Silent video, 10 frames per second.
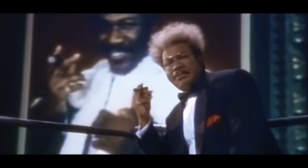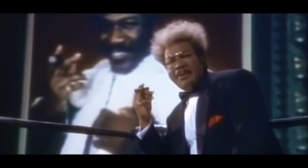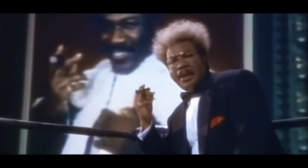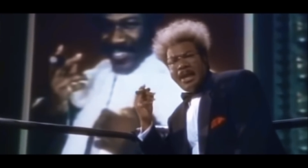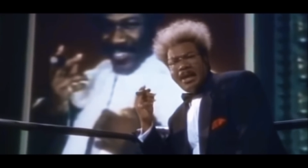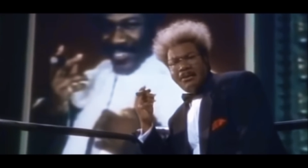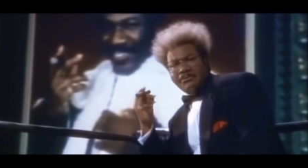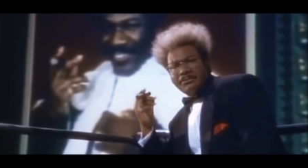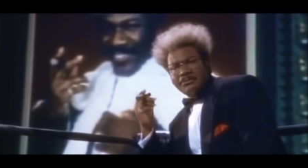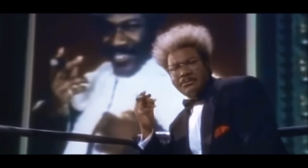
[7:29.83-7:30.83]
Bob
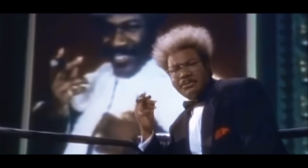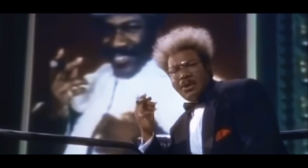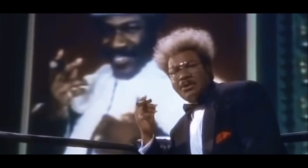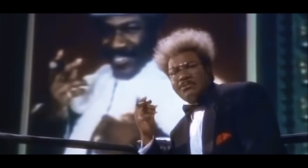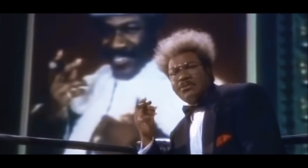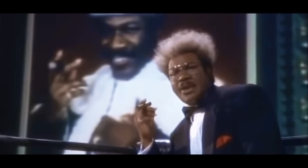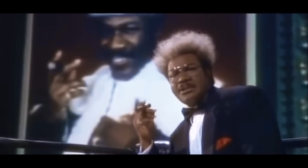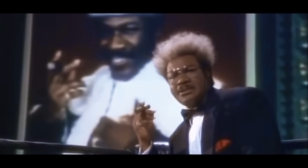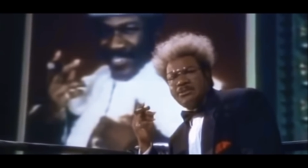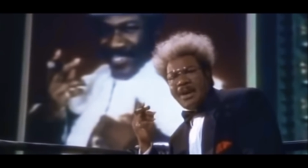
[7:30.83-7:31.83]
Arum and all them
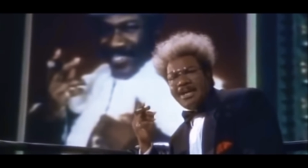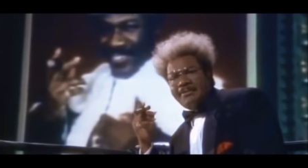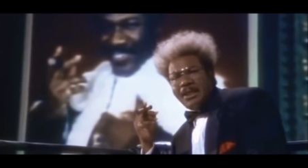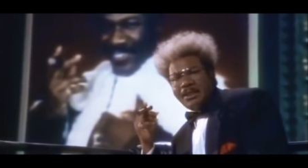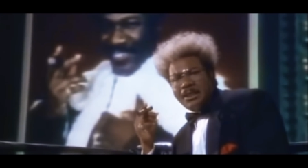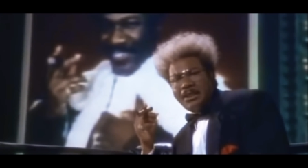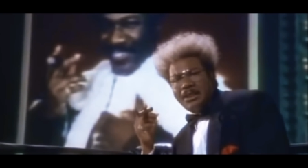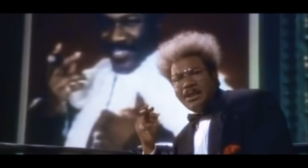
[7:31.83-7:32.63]
racist white men,